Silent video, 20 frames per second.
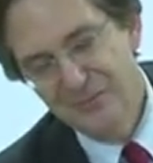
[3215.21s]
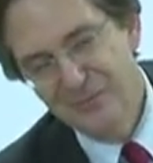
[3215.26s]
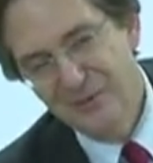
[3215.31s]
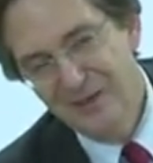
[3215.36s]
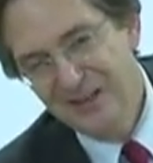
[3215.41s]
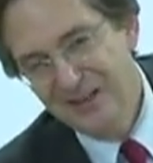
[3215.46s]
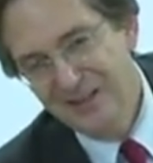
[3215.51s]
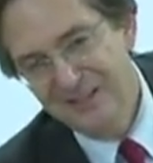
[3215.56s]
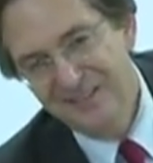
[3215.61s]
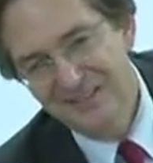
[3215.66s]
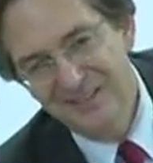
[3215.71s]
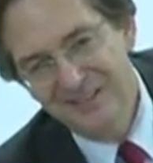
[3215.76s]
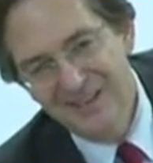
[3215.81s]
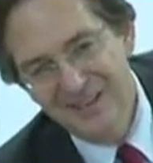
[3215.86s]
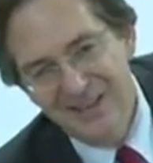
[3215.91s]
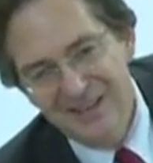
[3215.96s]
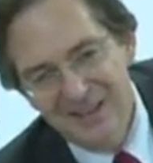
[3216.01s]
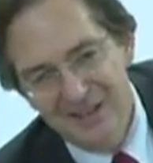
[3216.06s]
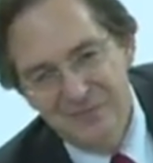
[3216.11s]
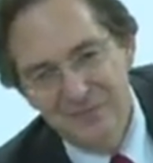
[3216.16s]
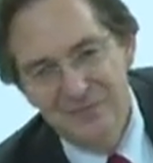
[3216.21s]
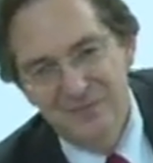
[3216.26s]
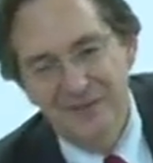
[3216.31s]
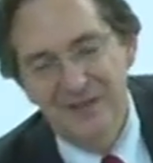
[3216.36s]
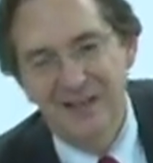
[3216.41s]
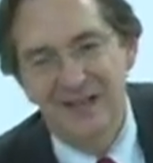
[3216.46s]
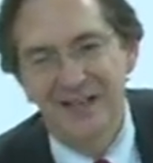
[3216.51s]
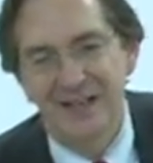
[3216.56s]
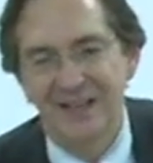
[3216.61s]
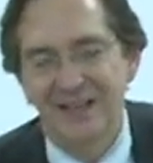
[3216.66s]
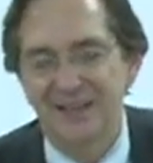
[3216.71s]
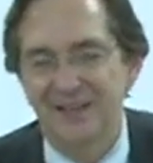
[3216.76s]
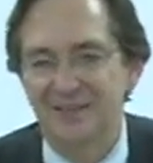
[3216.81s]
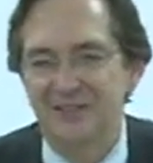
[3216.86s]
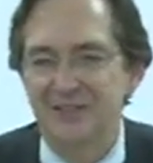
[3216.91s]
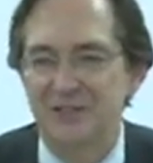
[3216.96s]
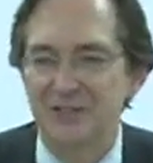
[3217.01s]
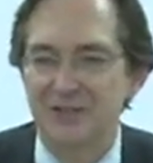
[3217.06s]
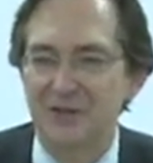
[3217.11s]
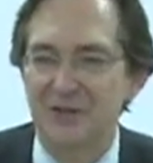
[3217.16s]
but um, I,
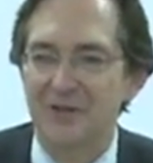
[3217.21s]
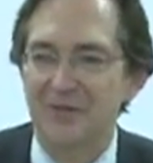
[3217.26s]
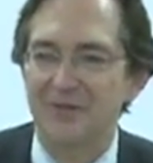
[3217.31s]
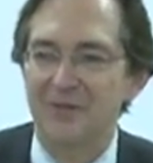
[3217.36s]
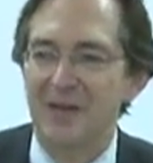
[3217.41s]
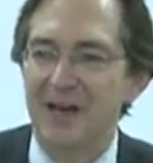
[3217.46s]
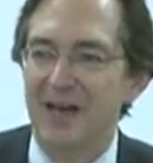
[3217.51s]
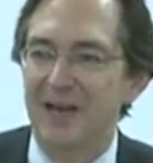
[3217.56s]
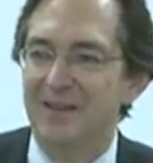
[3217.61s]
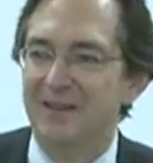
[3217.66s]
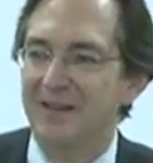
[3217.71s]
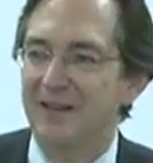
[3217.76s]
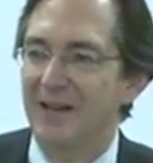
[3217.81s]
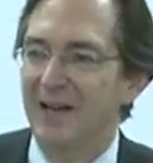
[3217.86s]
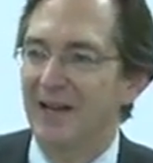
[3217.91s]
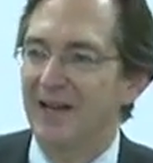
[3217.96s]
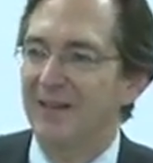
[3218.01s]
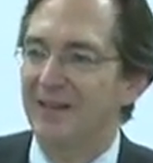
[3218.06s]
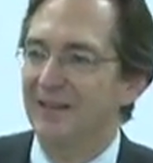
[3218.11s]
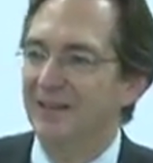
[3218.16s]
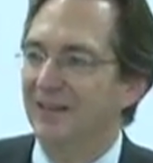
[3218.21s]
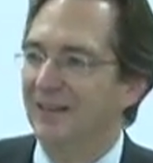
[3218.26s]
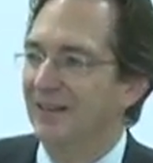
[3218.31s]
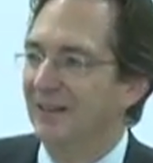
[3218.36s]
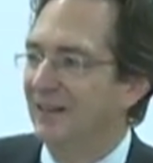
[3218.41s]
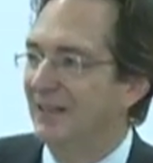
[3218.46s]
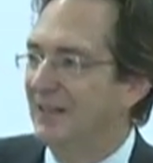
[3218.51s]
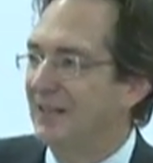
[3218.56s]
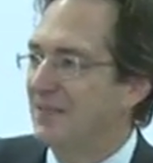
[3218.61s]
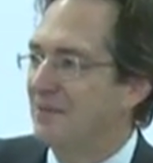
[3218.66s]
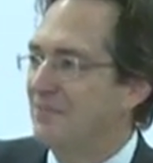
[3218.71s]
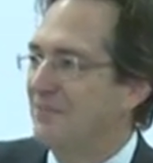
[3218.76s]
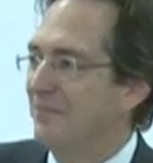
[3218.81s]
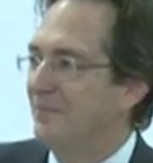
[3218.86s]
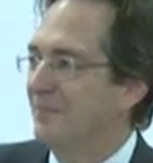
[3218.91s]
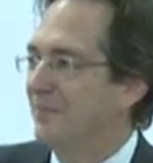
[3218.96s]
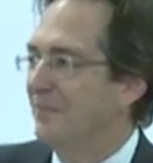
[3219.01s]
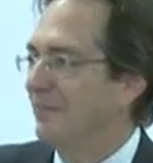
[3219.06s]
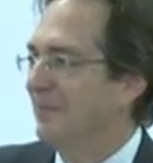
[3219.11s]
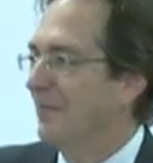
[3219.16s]
just the fact that
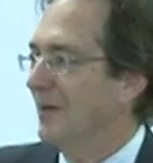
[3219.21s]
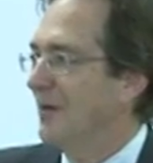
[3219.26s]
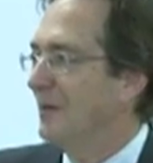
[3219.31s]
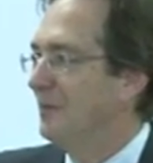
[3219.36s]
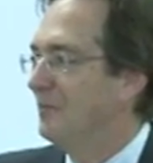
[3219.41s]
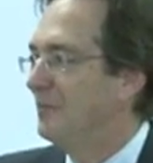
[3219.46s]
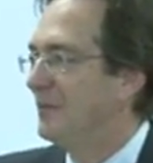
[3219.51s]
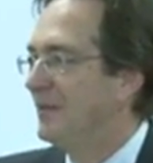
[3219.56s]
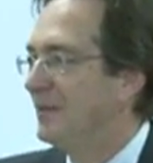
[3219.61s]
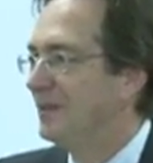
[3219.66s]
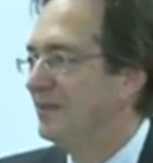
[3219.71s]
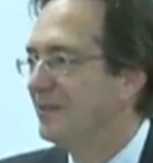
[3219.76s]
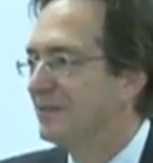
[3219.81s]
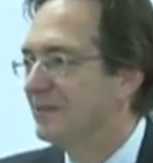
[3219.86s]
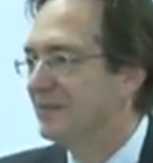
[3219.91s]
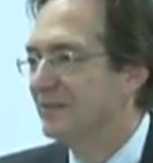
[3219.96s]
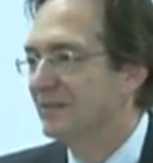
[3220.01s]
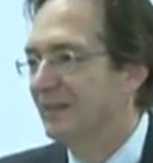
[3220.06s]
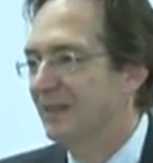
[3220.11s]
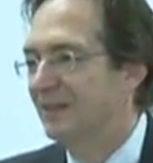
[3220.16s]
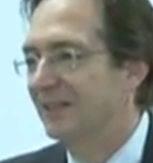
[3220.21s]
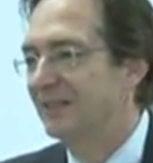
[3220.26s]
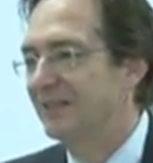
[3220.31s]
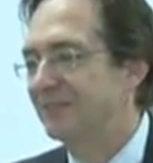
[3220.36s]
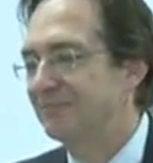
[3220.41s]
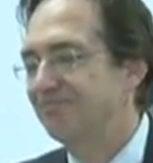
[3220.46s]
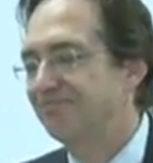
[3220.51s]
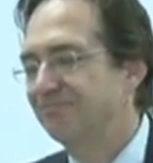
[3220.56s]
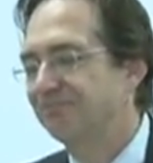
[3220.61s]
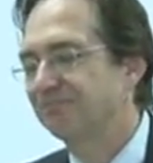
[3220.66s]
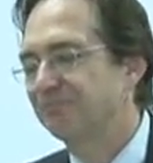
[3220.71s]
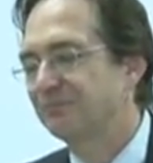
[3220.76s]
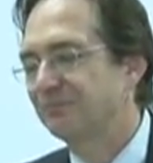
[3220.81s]
um, bees um,